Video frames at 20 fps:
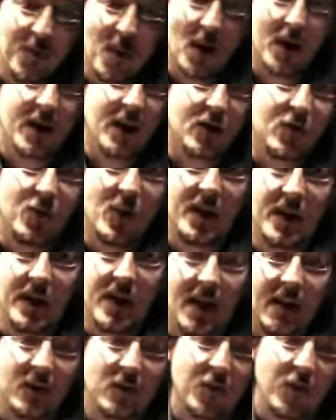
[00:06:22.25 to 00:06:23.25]
market
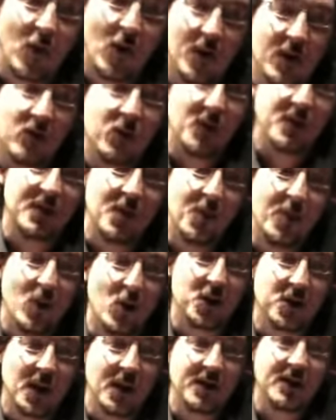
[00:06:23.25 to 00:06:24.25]
readiness. For us, what's
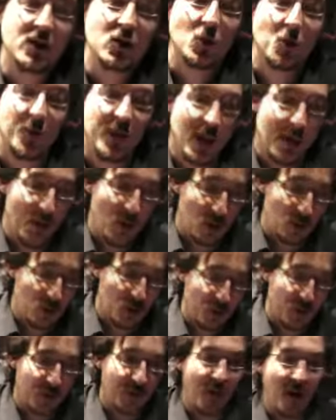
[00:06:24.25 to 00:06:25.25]
important is to be able to
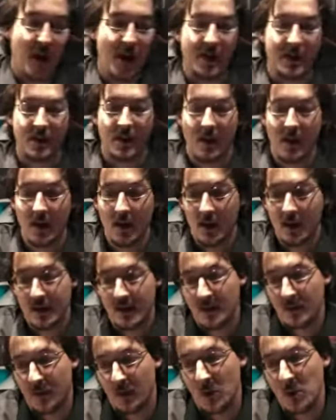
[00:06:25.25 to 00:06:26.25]
provide
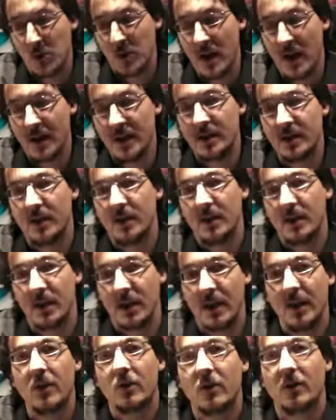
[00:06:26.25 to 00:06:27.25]
this functionality
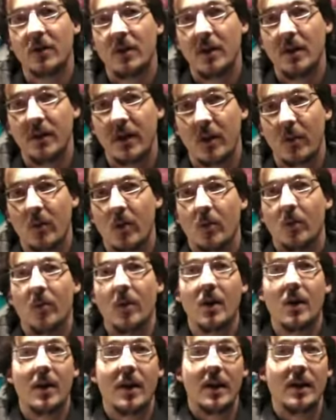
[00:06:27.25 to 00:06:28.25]
into the living room,
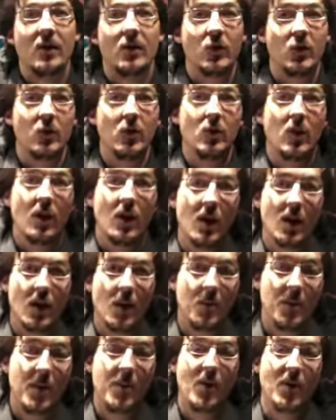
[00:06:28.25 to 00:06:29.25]
into
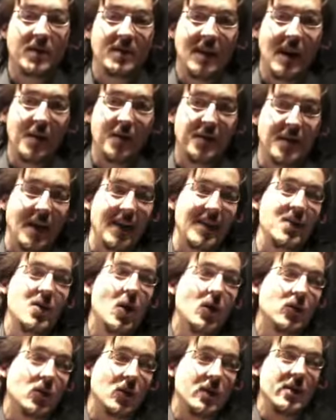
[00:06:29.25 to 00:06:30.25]
people's lifestyle,
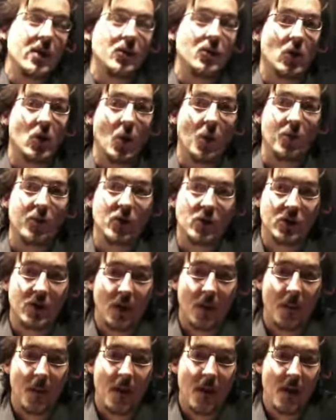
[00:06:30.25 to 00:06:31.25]
not only on the computer.